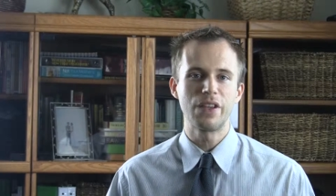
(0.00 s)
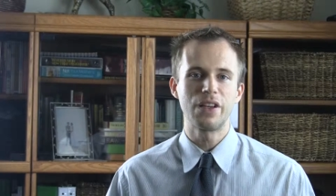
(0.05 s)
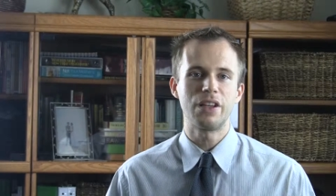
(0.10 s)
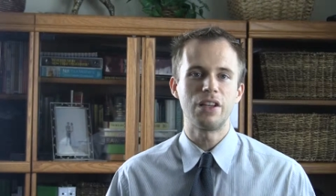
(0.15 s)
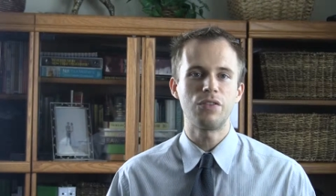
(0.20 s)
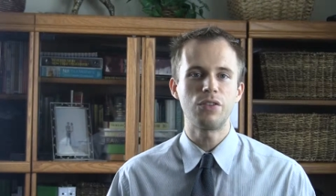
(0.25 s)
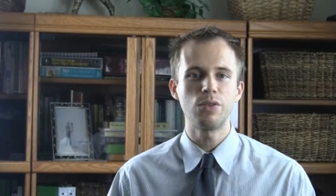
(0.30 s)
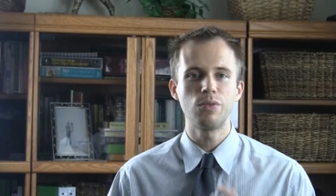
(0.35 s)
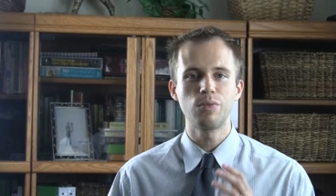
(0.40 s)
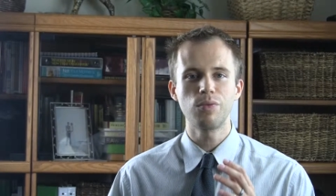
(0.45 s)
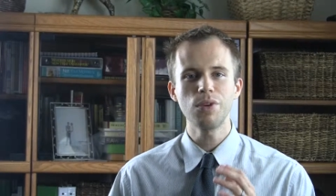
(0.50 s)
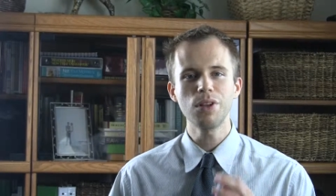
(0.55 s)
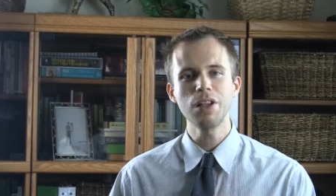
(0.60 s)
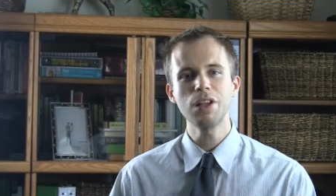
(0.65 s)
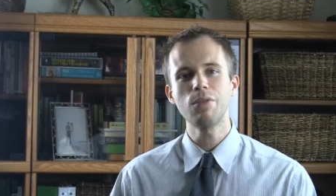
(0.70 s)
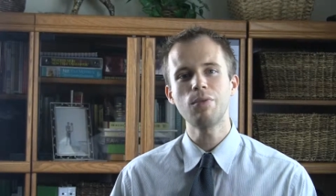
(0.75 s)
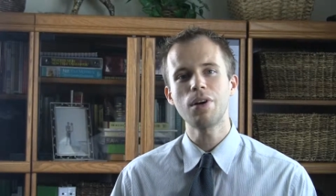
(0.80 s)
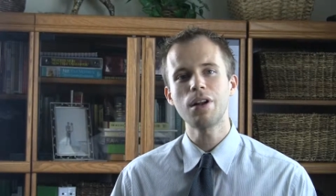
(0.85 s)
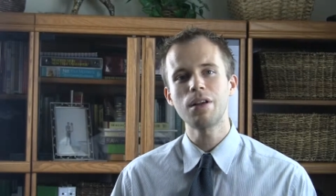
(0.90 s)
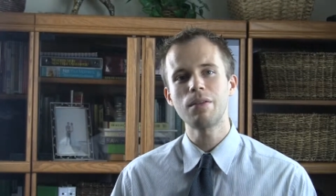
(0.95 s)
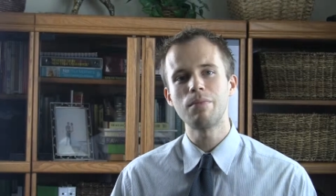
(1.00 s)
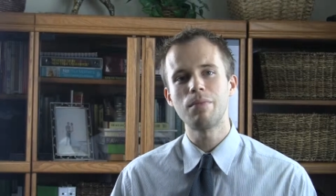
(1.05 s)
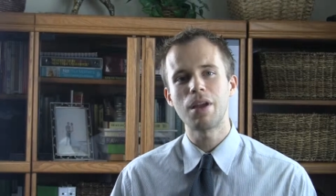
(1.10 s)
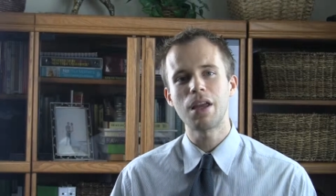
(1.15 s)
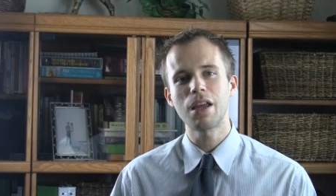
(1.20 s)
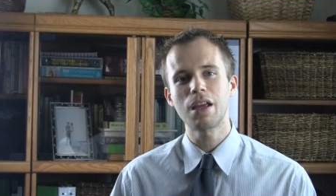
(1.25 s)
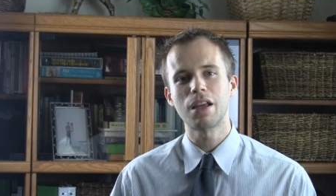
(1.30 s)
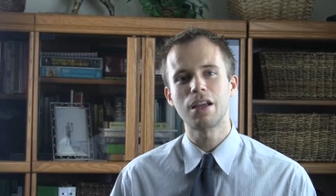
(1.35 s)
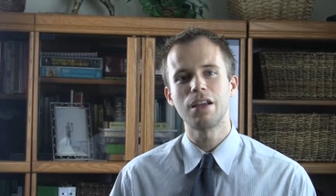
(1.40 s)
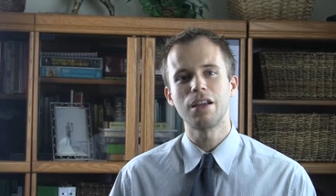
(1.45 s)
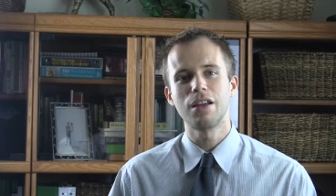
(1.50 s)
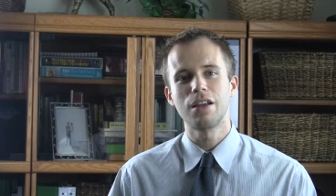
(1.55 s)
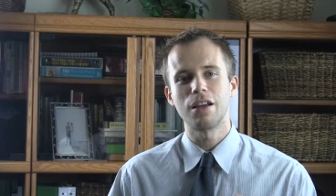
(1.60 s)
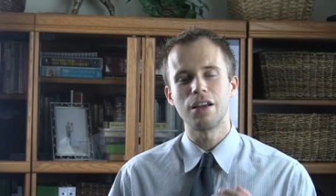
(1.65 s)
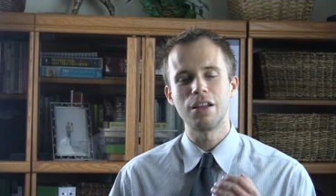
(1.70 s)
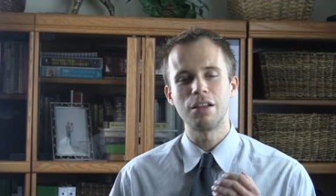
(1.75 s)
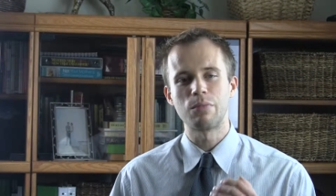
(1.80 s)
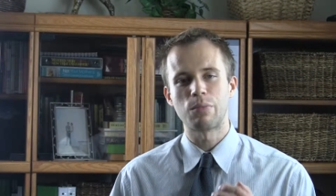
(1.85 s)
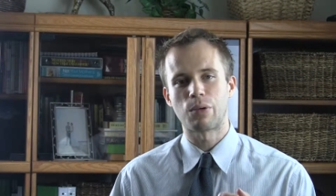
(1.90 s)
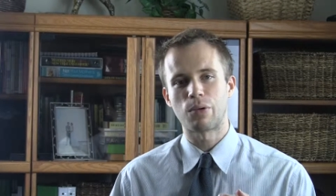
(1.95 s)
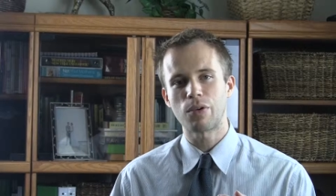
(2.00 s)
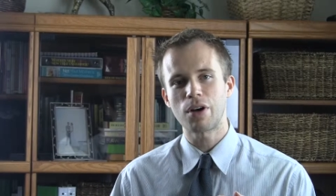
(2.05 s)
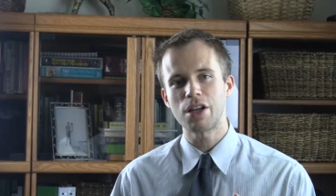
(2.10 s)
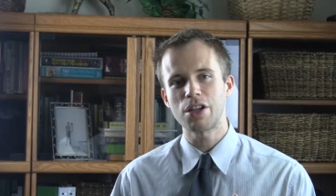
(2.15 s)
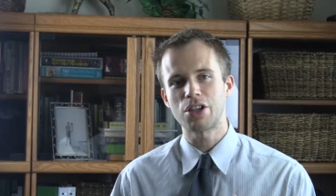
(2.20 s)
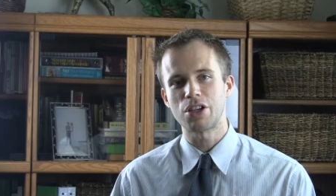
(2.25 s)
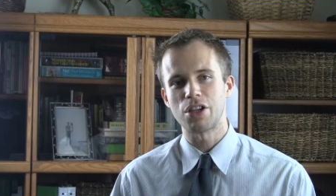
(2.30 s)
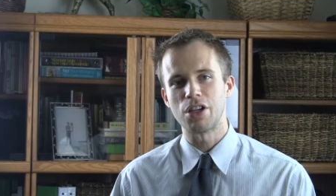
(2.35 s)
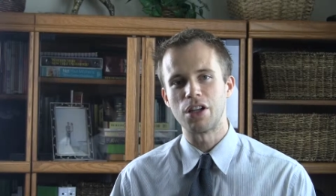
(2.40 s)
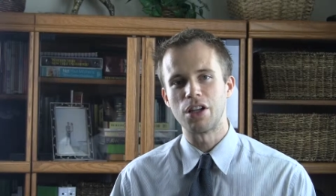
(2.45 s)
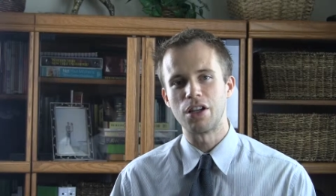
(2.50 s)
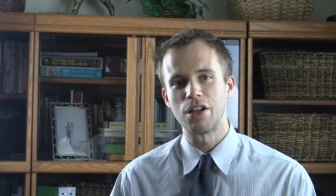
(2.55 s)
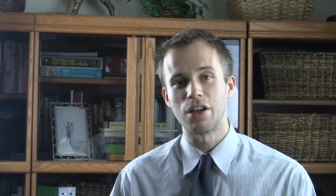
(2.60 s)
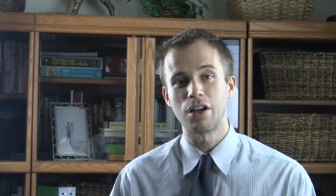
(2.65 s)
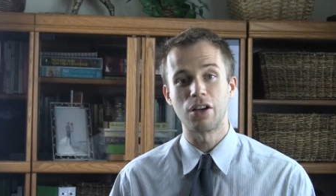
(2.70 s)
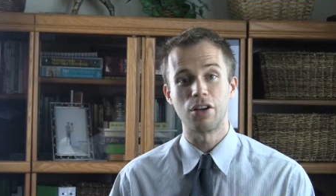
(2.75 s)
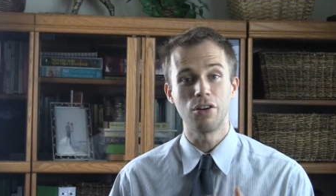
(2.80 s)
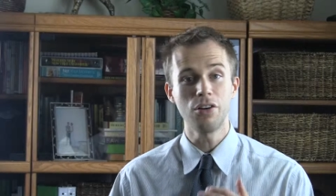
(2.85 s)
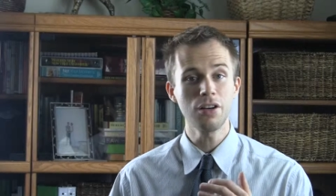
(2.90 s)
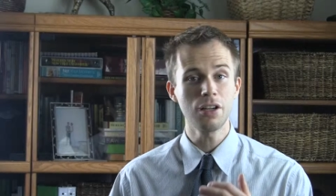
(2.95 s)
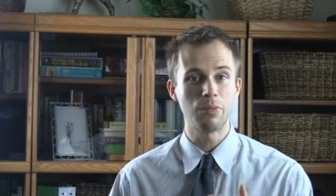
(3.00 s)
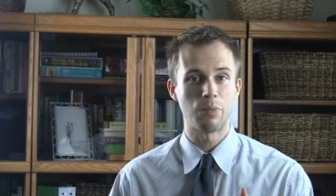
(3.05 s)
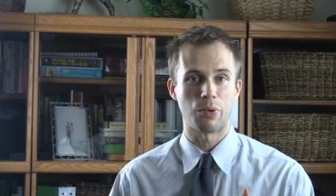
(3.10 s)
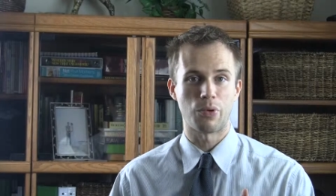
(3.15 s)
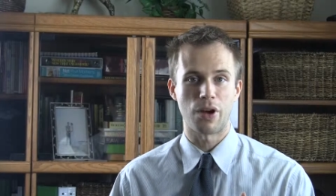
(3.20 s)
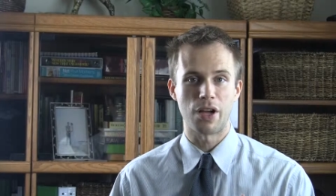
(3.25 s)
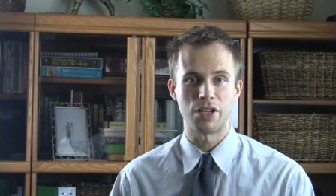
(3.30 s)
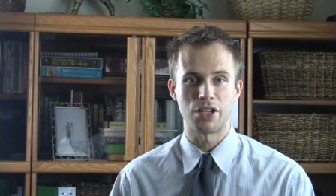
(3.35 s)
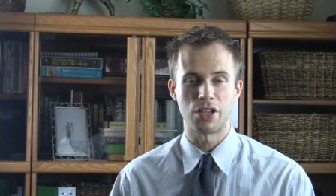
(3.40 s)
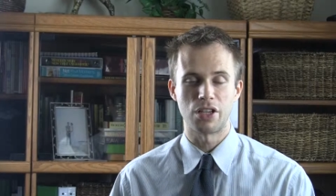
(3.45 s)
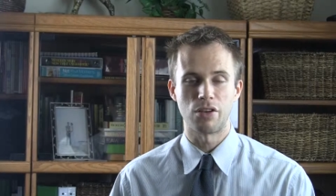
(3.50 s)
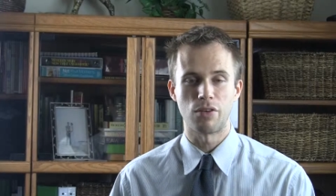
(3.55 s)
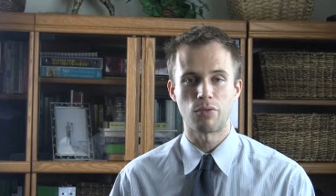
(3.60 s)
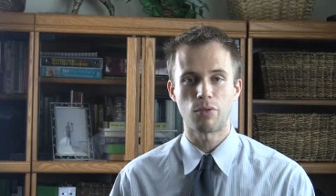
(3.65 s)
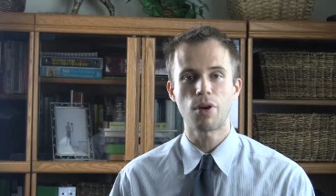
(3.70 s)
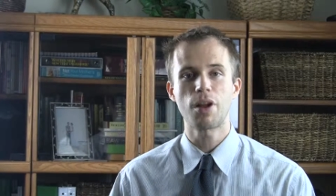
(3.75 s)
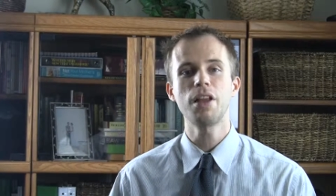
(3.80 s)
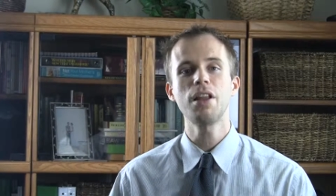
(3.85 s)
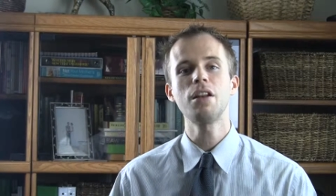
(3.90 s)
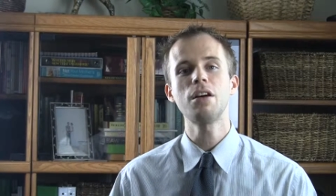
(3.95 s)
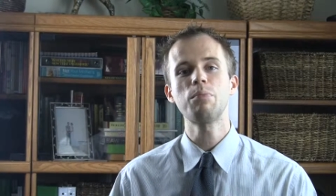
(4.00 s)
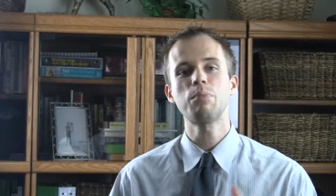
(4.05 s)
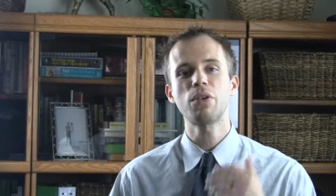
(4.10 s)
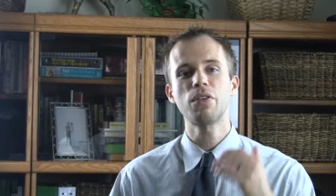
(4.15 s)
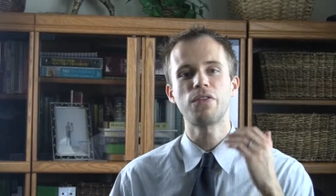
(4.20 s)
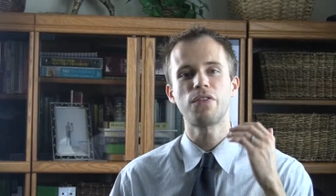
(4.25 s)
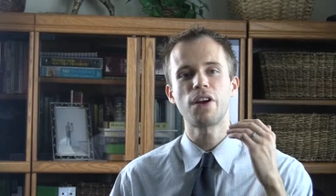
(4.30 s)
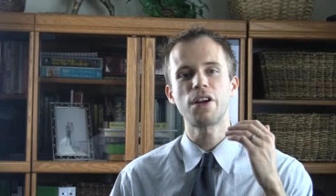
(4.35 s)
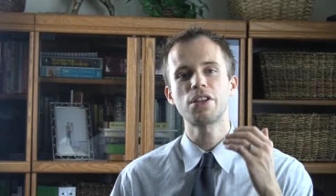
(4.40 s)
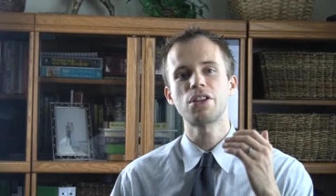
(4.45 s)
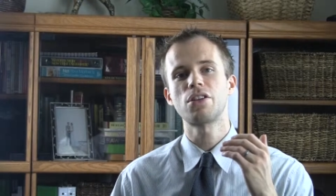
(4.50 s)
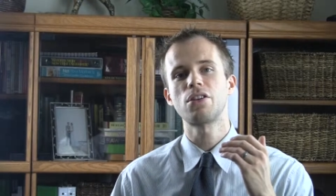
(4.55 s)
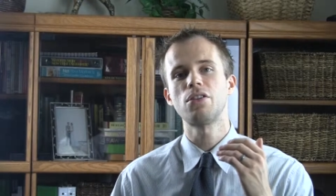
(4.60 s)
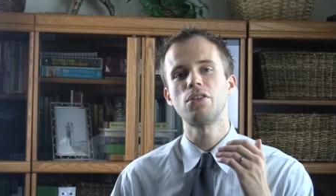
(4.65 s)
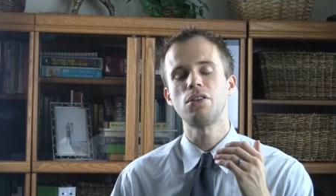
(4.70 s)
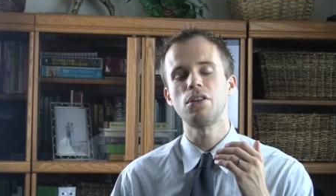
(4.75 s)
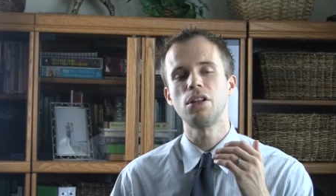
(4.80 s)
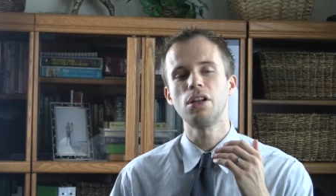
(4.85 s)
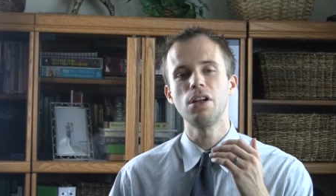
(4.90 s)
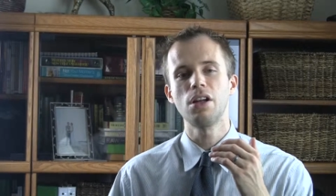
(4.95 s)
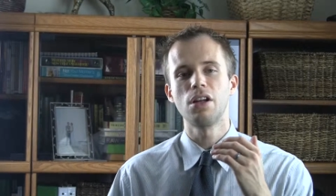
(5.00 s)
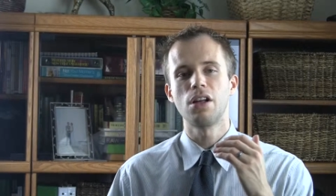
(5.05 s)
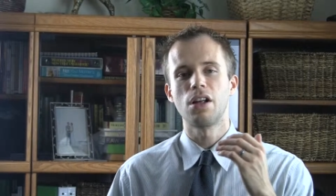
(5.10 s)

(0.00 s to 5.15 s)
if you really want to make an impression, a good impression, write a professional